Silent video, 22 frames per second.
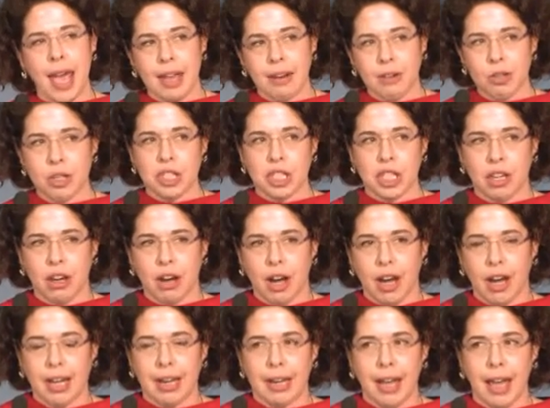energy
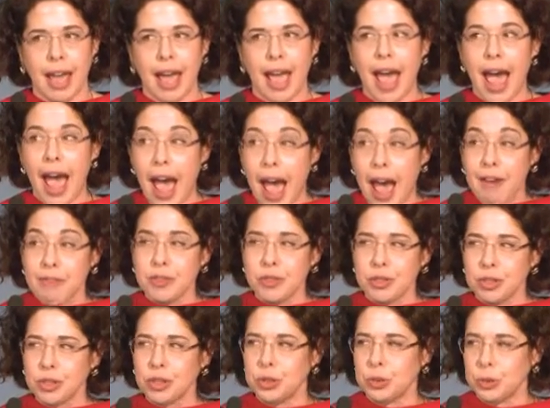on
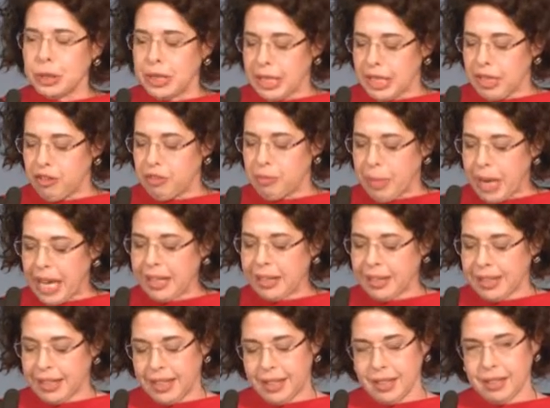after you leave
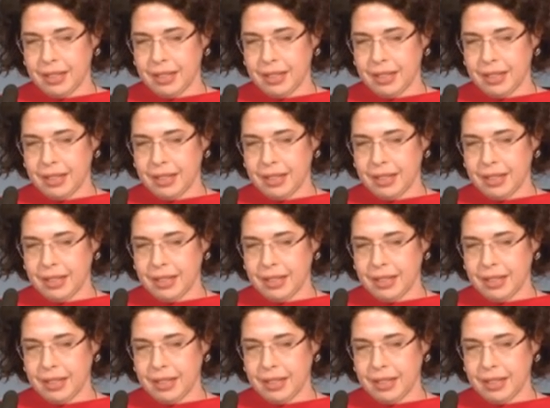Bentley?